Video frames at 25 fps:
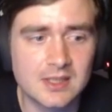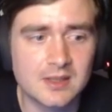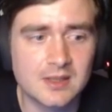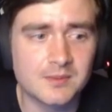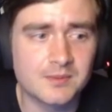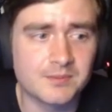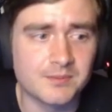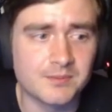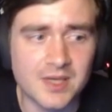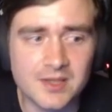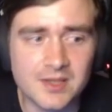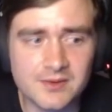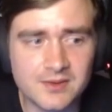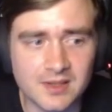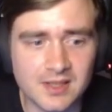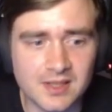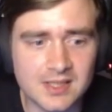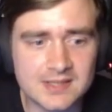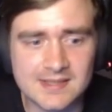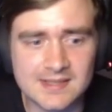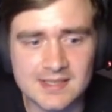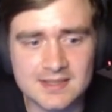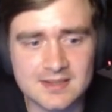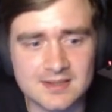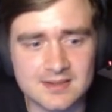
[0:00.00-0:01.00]
Main thing is
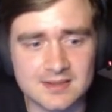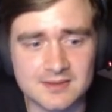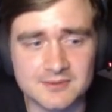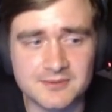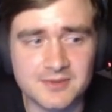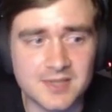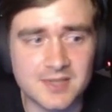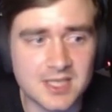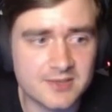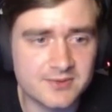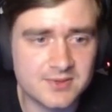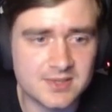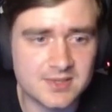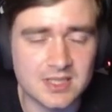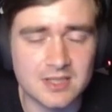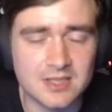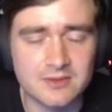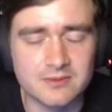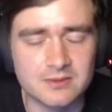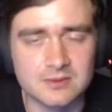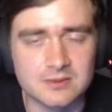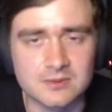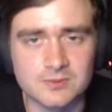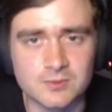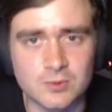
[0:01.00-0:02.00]
that it's a
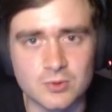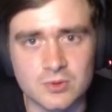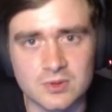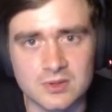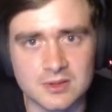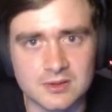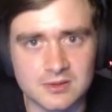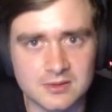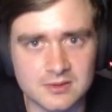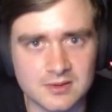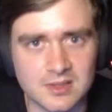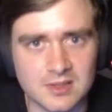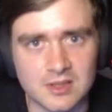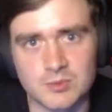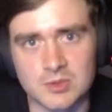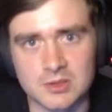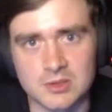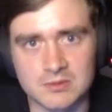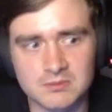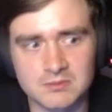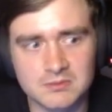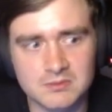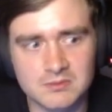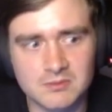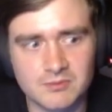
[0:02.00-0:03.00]
5/7 boarded demon,
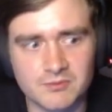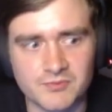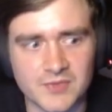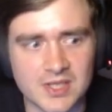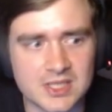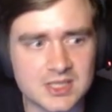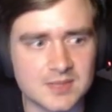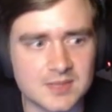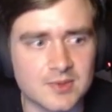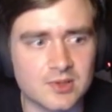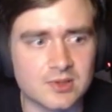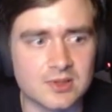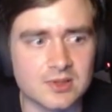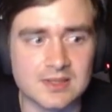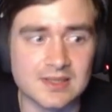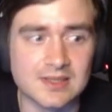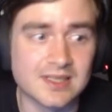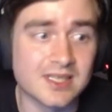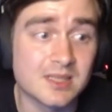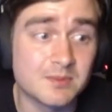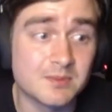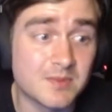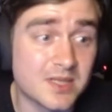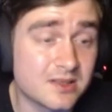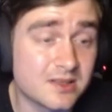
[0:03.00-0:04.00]
and that's about it. Again,
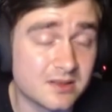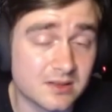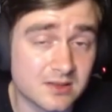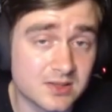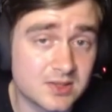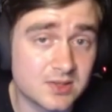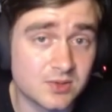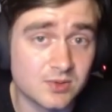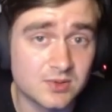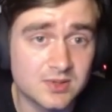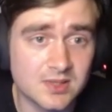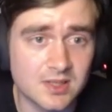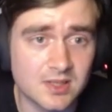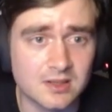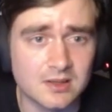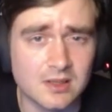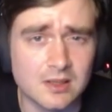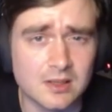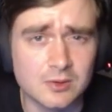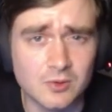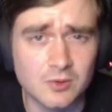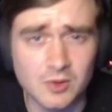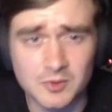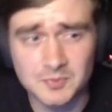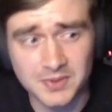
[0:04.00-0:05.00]
maintenance 2 is getting
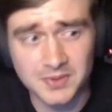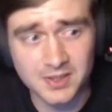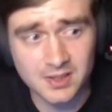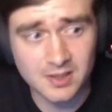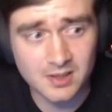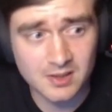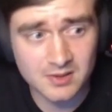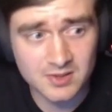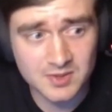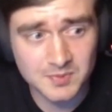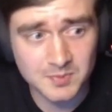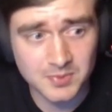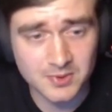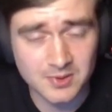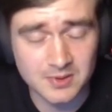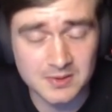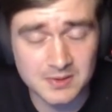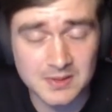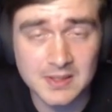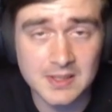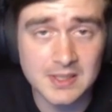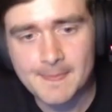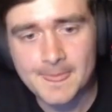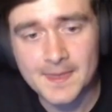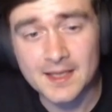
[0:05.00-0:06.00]
ignored by Chaos Spawn.
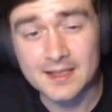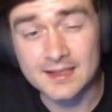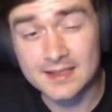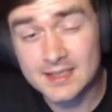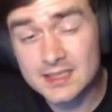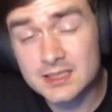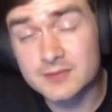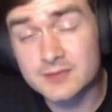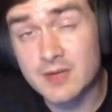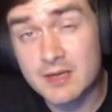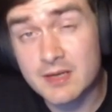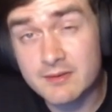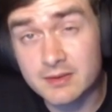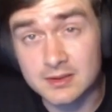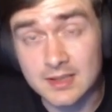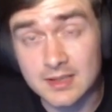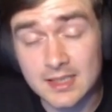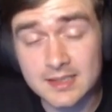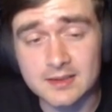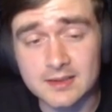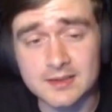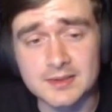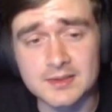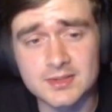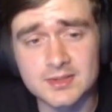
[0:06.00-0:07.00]
He's very
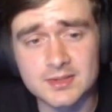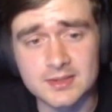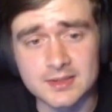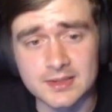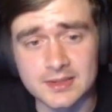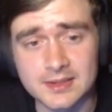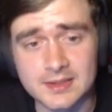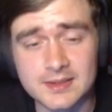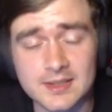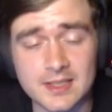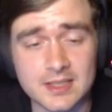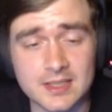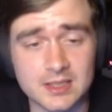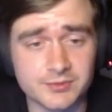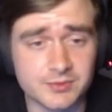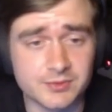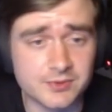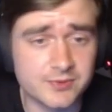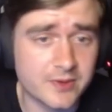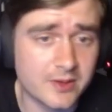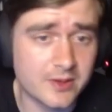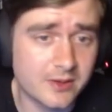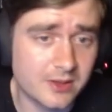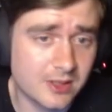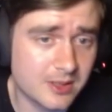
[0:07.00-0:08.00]
likely to stick, and if you
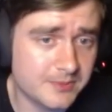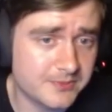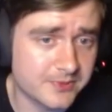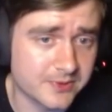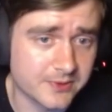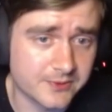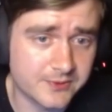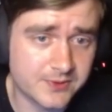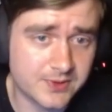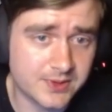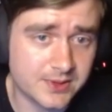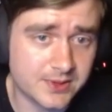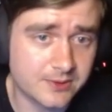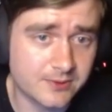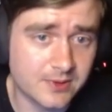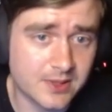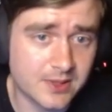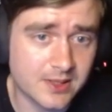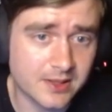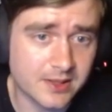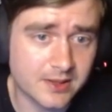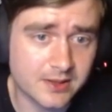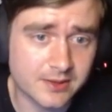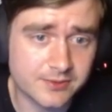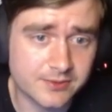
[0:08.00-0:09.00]
follow up with
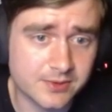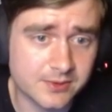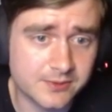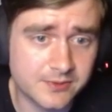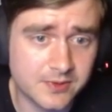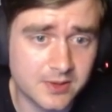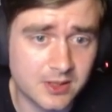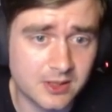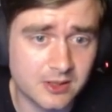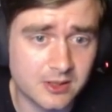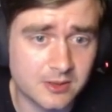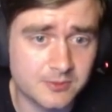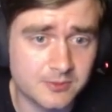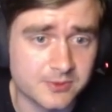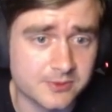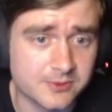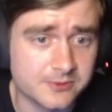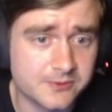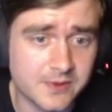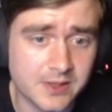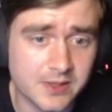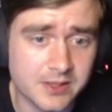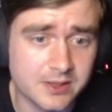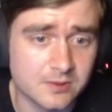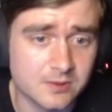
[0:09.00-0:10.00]
Tirek, if you follow up with
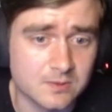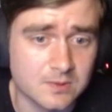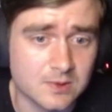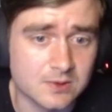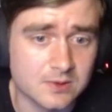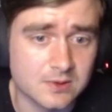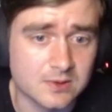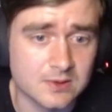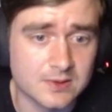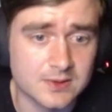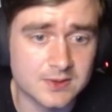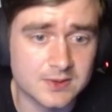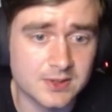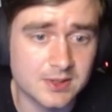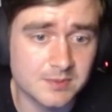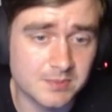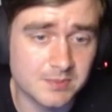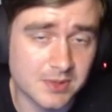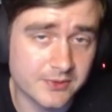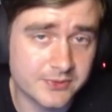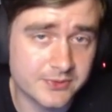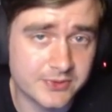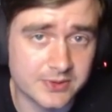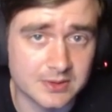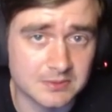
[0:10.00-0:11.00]
Firewalkers, he
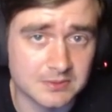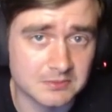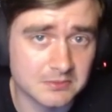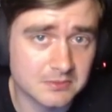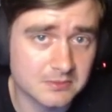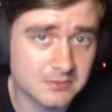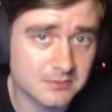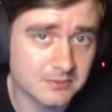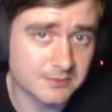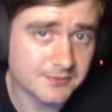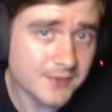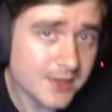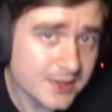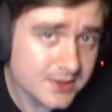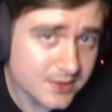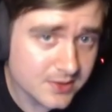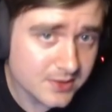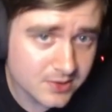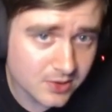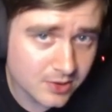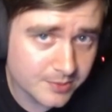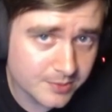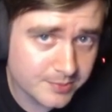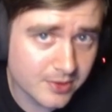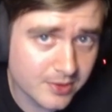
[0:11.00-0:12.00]
buffs them. That's his
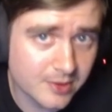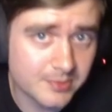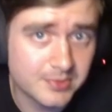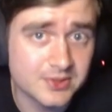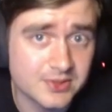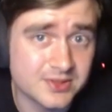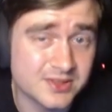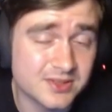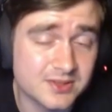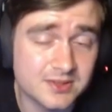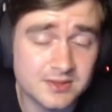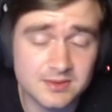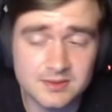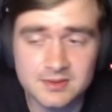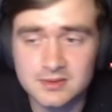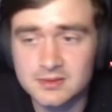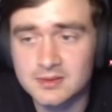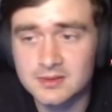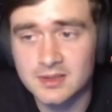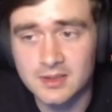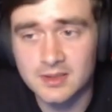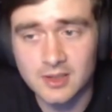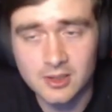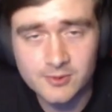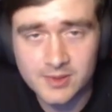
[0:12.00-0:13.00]
whole purpose. It's
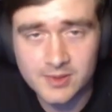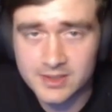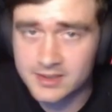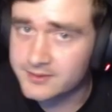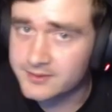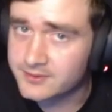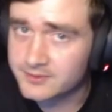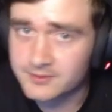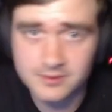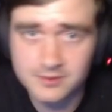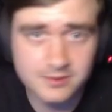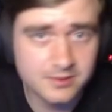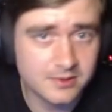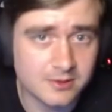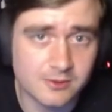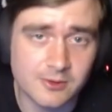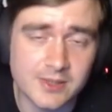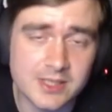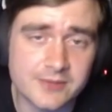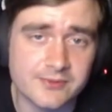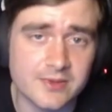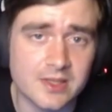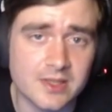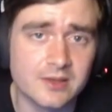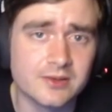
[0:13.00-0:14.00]
already great
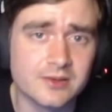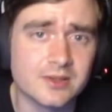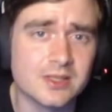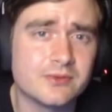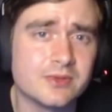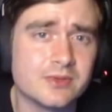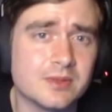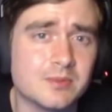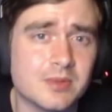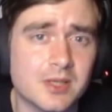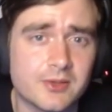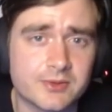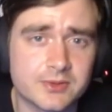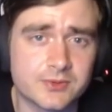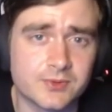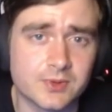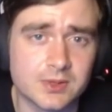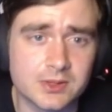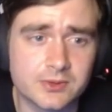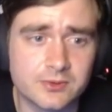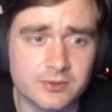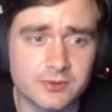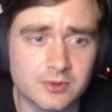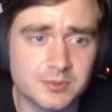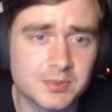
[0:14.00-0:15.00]
value if he buffs 1
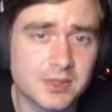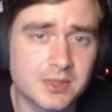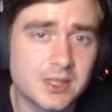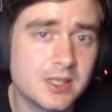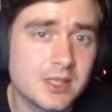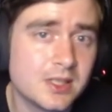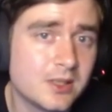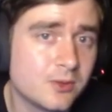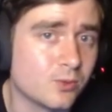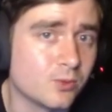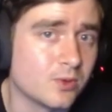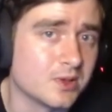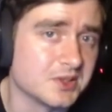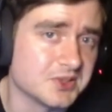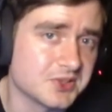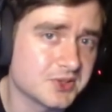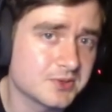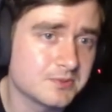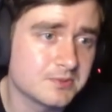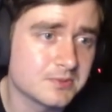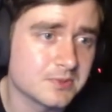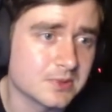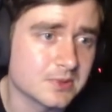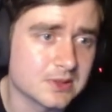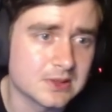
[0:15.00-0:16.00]
troop once,
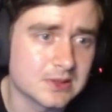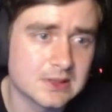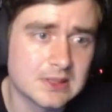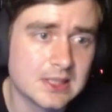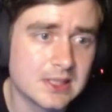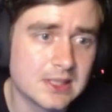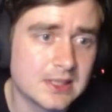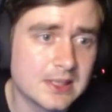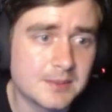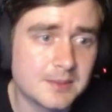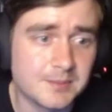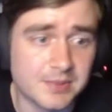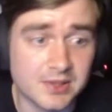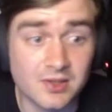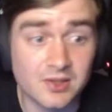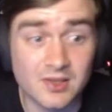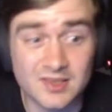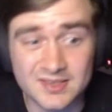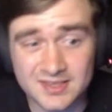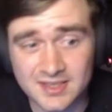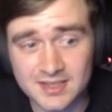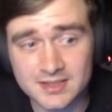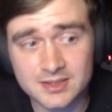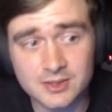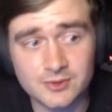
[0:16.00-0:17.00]
yeah. Because he
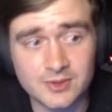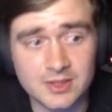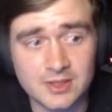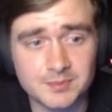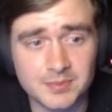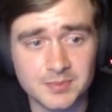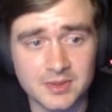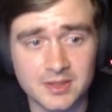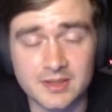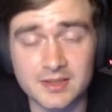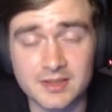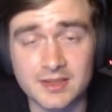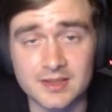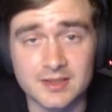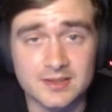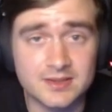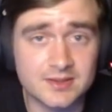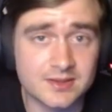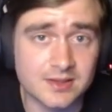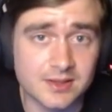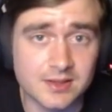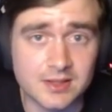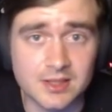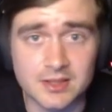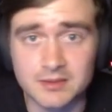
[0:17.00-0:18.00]
has a great body, he's
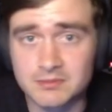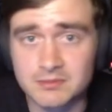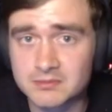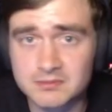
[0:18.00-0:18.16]
sticky.